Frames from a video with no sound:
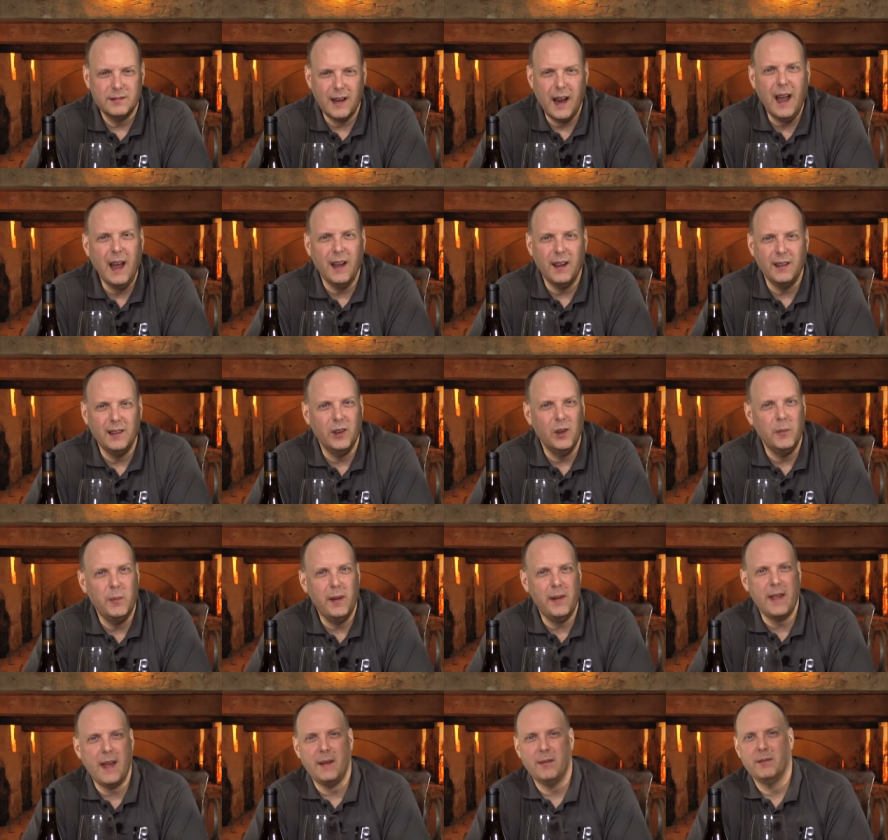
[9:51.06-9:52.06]
yeah, a little
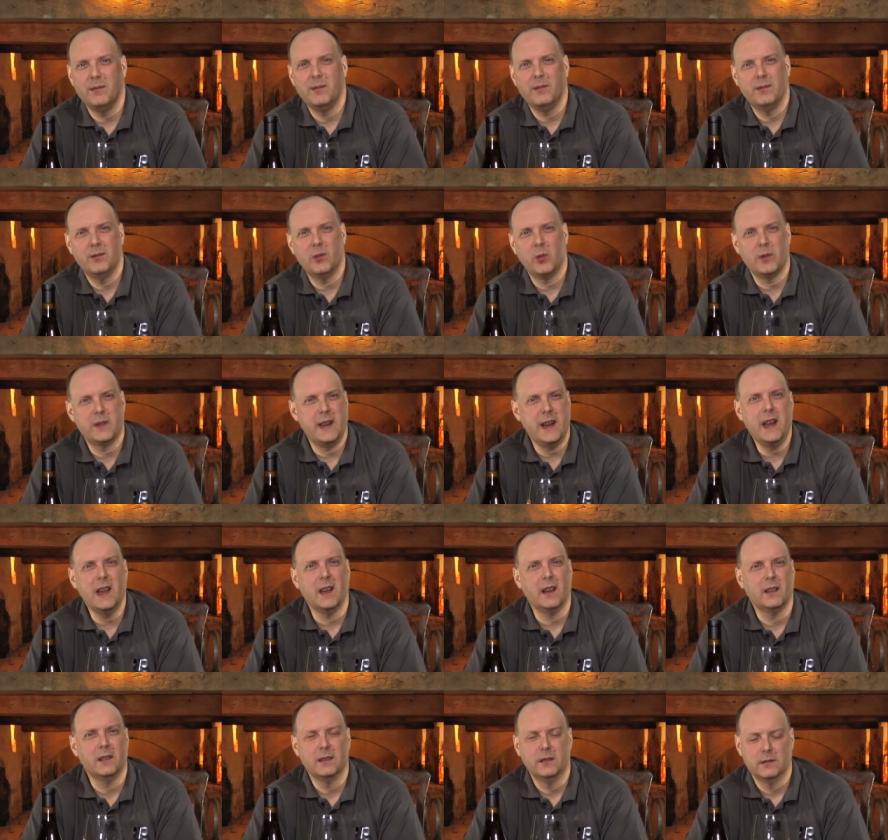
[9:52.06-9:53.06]
bit of that
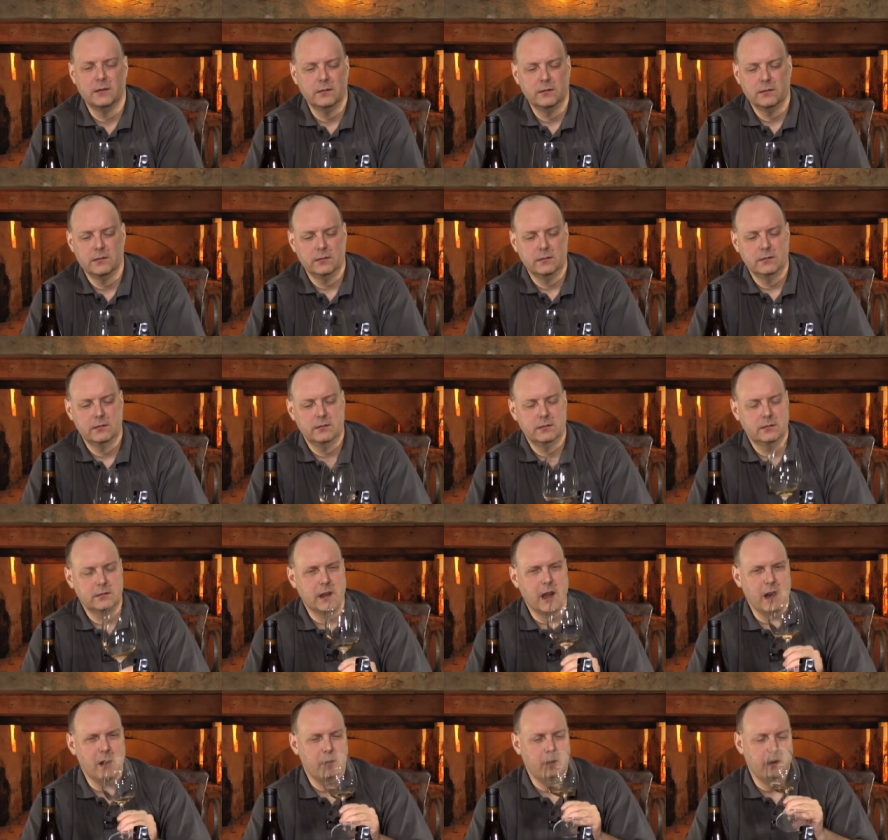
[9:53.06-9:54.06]
tortilla.
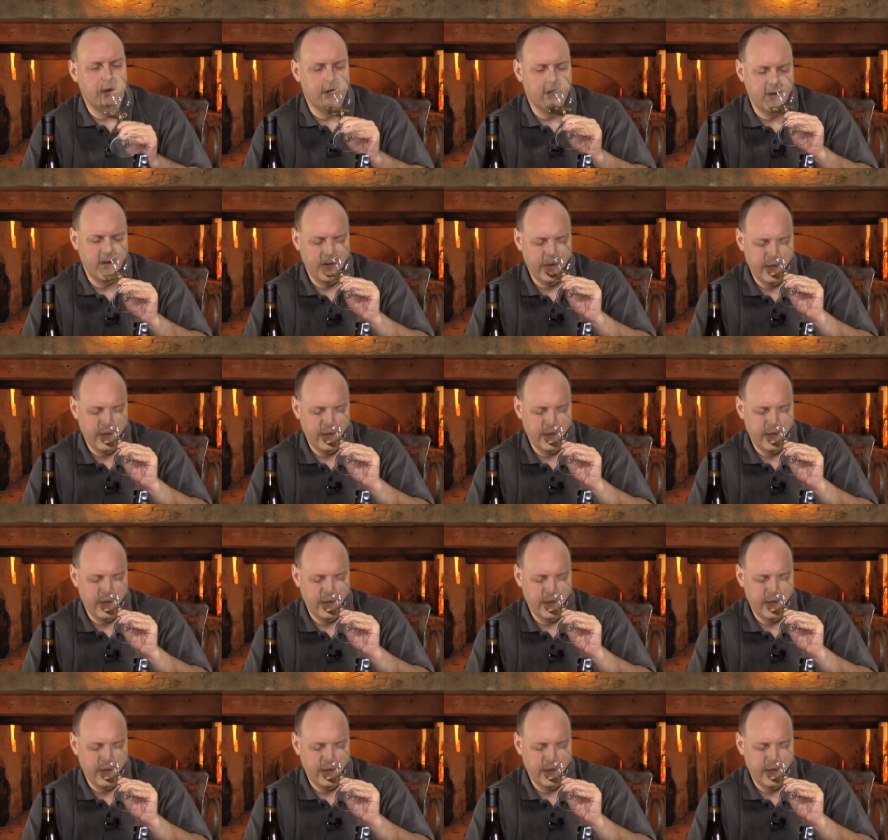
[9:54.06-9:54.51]
Kind of weird.